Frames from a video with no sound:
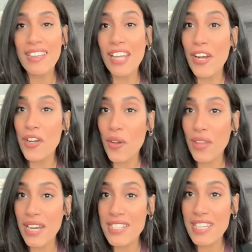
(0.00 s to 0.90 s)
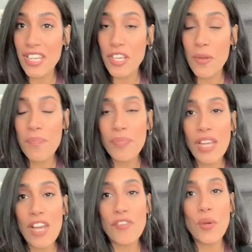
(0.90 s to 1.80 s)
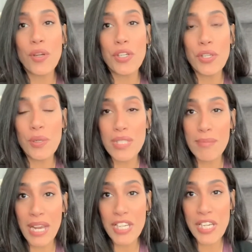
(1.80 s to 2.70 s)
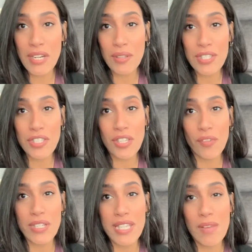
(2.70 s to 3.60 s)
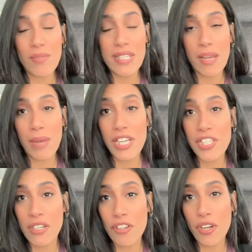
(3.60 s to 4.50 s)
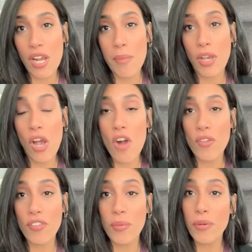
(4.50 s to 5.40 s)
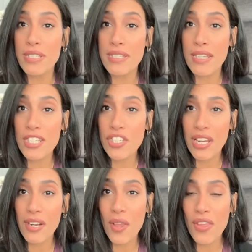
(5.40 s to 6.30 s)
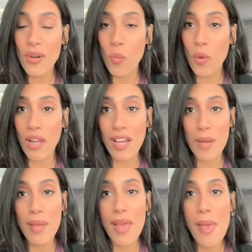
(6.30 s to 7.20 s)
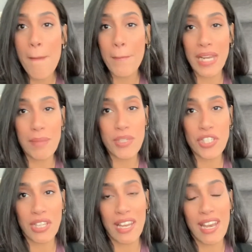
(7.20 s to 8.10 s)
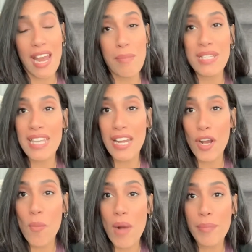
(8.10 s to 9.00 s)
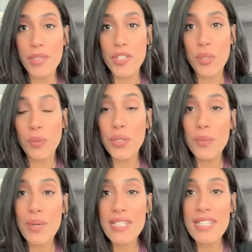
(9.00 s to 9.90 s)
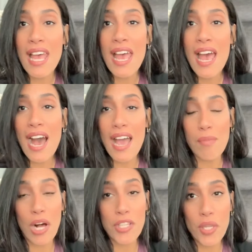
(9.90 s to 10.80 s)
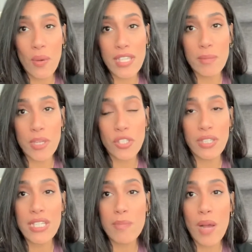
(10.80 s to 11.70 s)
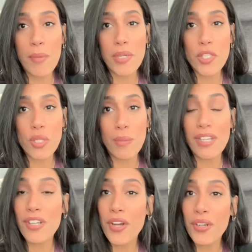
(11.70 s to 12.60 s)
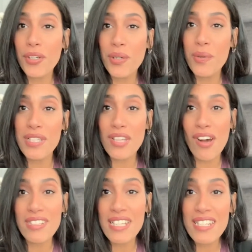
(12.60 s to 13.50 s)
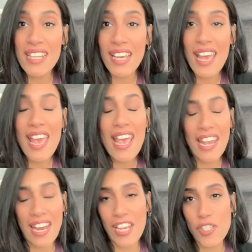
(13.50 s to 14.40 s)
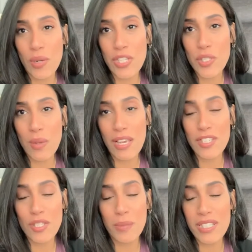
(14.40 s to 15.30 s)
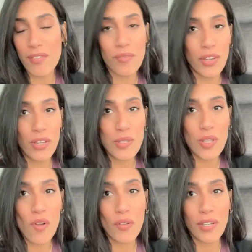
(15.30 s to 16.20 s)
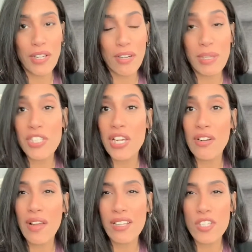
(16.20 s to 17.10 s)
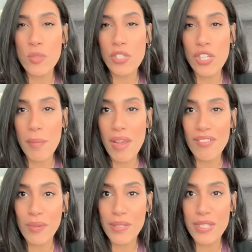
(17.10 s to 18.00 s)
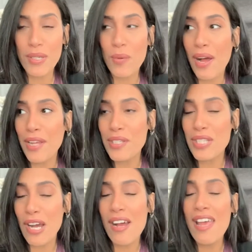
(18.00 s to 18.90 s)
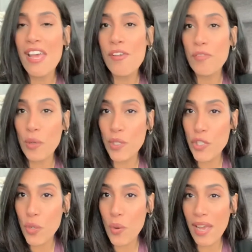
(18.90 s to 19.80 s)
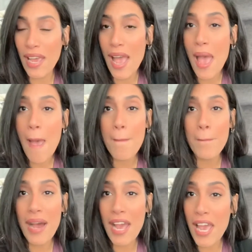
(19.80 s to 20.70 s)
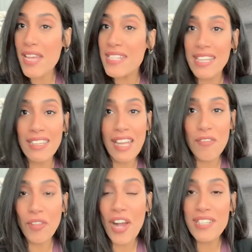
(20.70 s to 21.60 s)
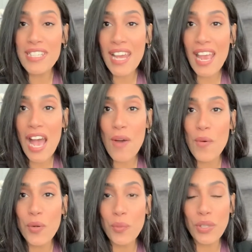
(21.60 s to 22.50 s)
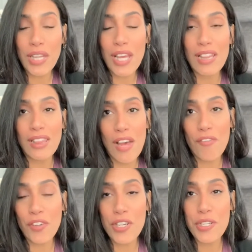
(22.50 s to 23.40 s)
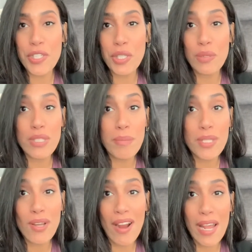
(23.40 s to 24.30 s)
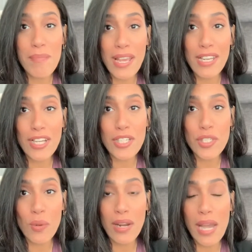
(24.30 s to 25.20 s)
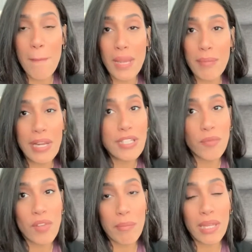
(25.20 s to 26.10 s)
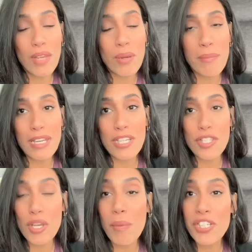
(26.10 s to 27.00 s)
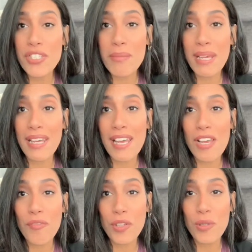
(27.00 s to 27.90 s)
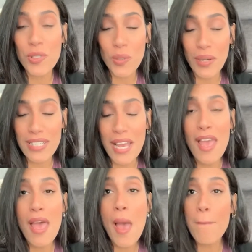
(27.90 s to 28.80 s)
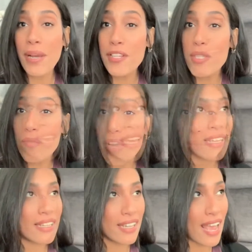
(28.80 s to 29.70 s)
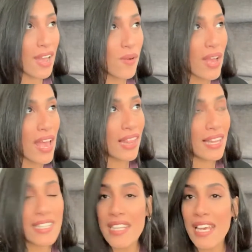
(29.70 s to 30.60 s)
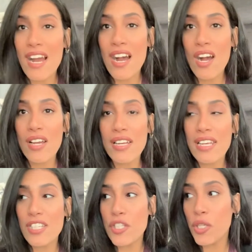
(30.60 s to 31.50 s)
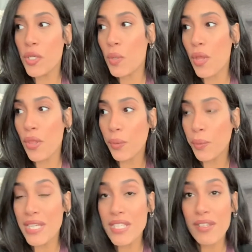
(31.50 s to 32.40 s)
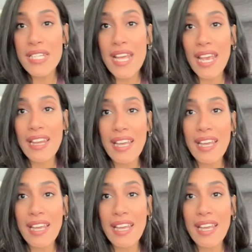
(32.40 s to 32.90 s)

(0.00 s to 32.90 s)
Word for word: Let her know that I sent you. If you are new to my channel, this is your first time visiting my channel and you're coming over from Christine's channel, then welcome. My name is Jillian and I'm a stay-at-home mom to two little ones. I'm also a special needs mom to my daughter who is autistic and I enjoy doing so many different videos over here on my channel. I like to switch it up every once in a while. So if you enjoy my day in the life vlog today, I would really love for you to subscribe and join me and my YouTube family. It would mean so much to me if you joined my YouTube family. Now let's get on into the rest of the day.